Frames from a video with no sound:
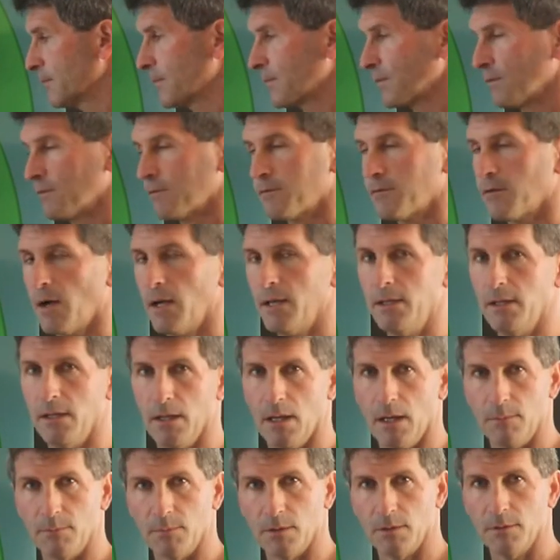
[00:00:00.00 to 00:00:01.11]
front
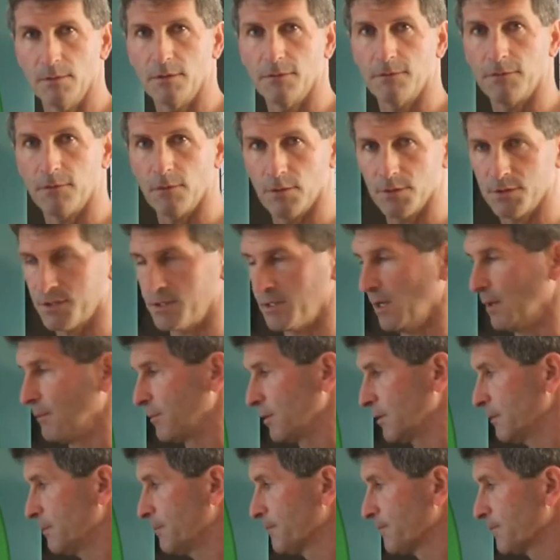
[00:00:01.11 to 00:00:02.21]
number, the first
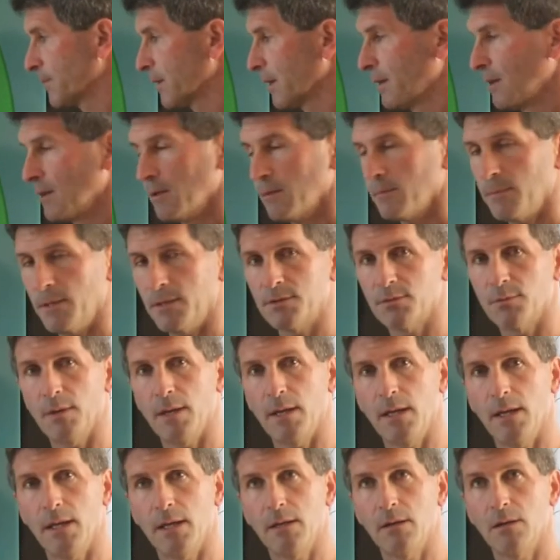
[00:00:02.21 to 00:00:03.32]
number,
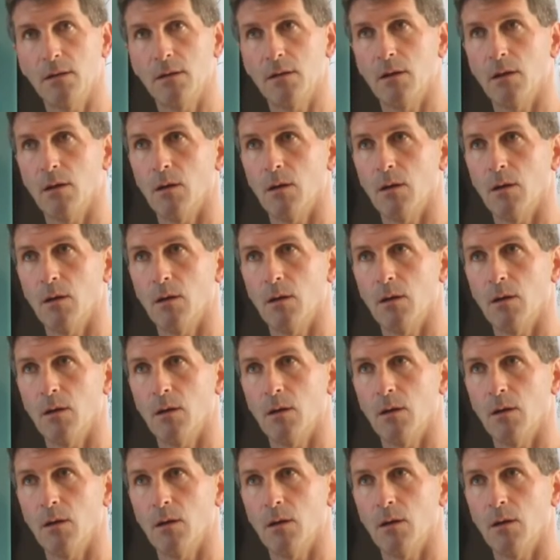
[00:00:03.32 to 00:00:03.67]
between